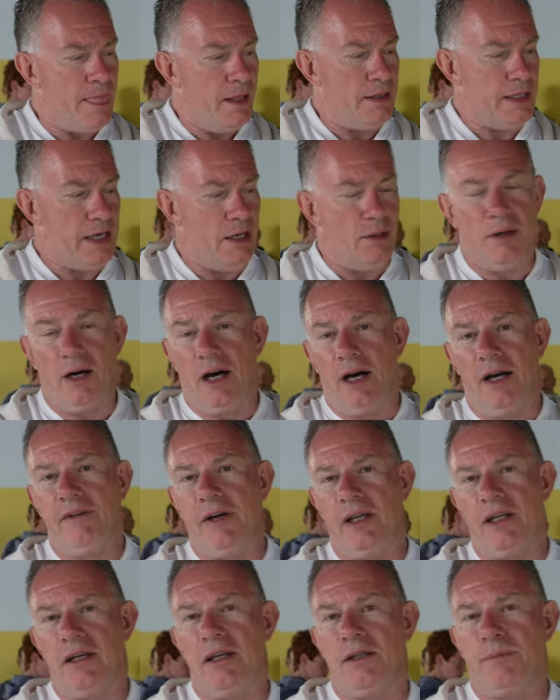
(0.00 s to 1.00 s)
Now, I've
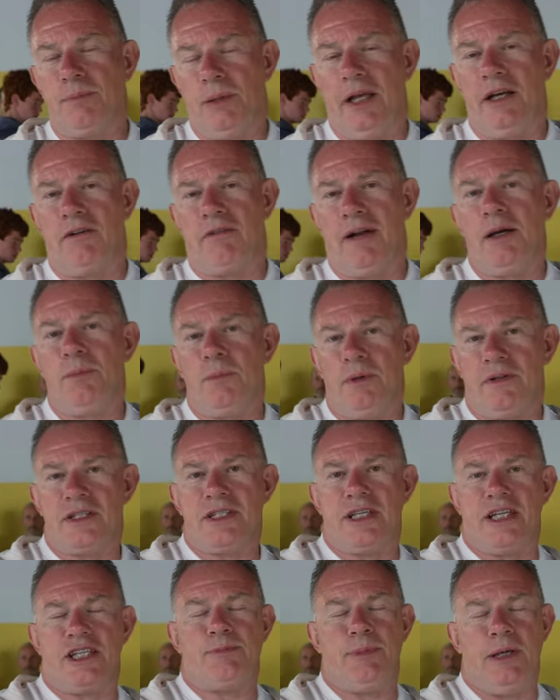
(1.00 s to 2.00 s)
had a play around with the
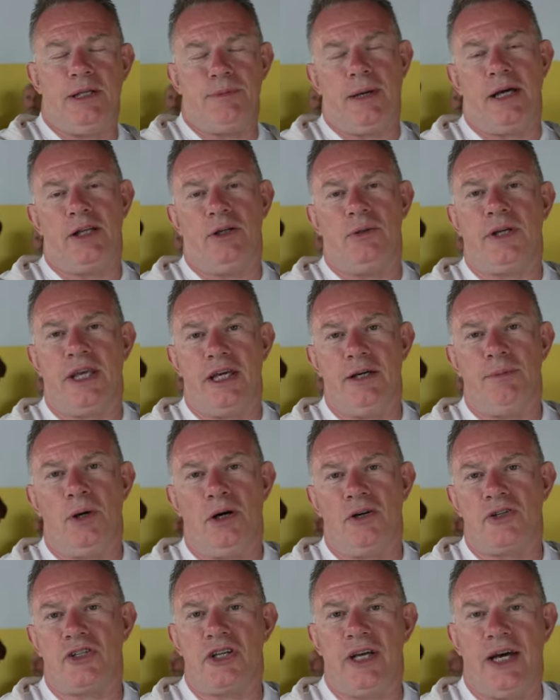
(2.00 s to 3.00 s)
6-speed manual
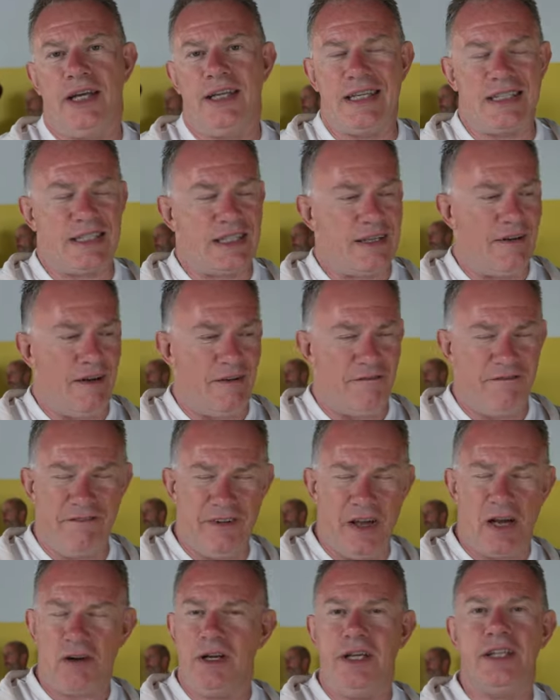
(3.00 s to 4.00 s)
gearbox, and it's a
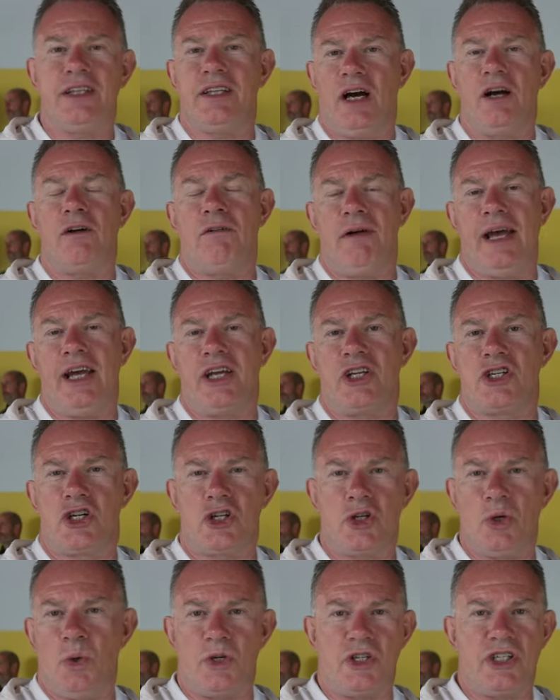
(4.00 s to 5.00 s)
very direct
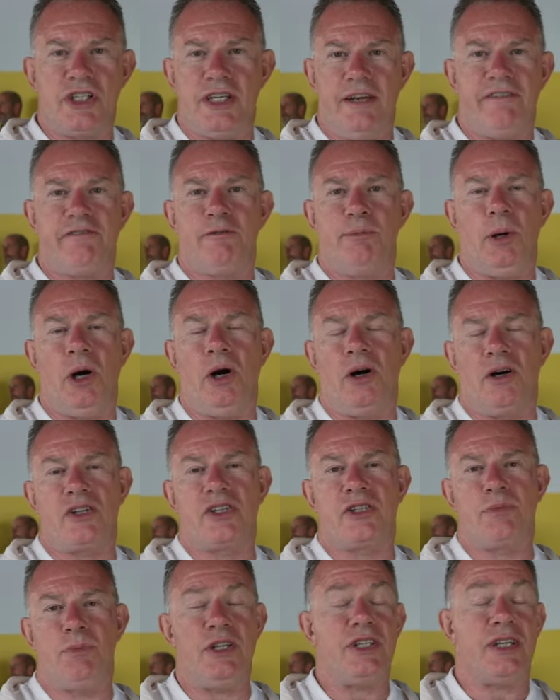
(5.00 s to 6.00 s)
short shift
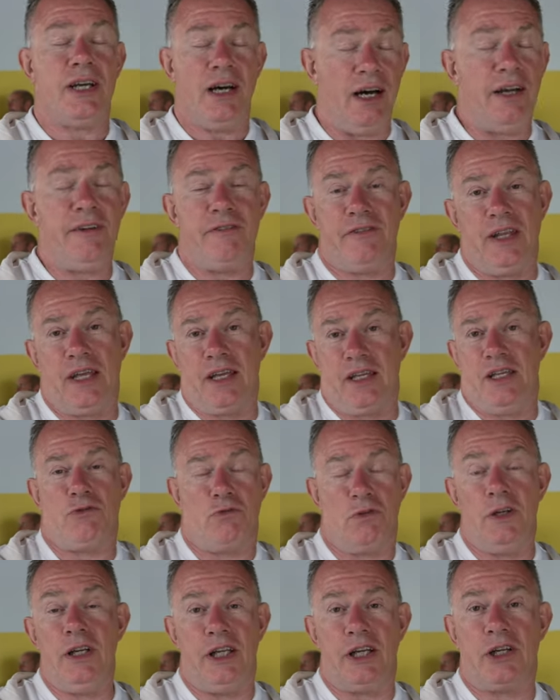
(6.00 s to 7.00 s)
box, which I think is
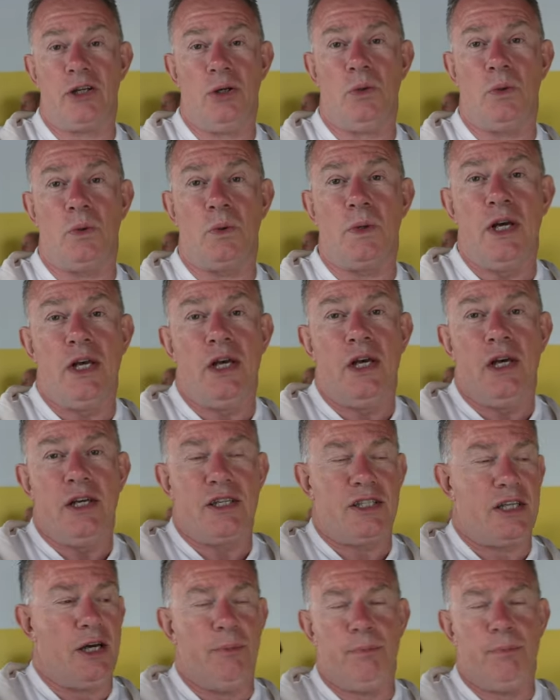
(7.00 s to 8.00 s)
really cool. So